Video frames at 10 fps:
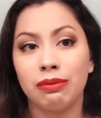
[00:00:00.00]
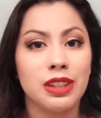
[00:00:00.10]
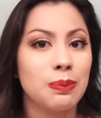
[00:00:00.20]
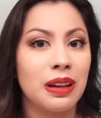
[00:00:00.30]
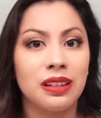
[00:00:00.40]

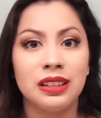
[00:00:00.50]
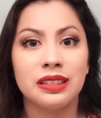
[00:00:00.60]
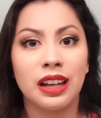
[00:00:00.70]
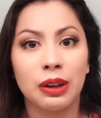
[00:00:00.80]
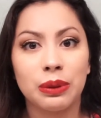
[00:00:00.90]
Spending
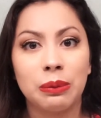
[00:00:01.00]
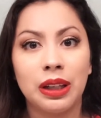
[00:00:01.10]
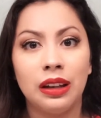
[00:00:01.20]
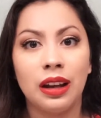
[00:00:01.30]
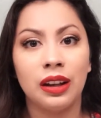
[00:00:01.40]
time with
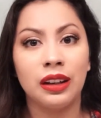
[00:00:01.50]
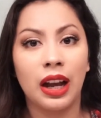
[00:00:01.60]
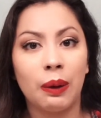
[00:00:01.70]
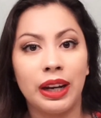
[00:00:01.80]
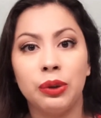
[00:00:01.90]
me on
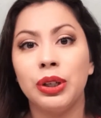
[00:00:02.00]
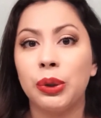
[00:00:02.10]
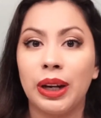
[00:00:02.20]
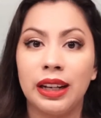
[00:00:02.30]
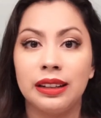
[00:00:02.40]
how I
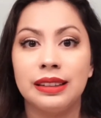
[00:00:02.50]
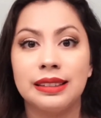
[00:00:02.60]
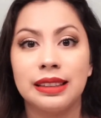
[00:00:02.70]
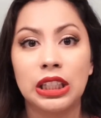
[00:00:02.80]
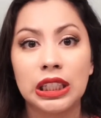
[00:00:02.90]
recreated
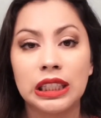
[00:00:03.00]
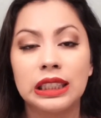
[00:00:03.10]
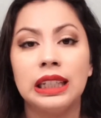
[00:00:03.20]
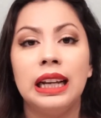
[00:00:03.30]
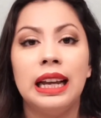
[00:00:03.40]
this look,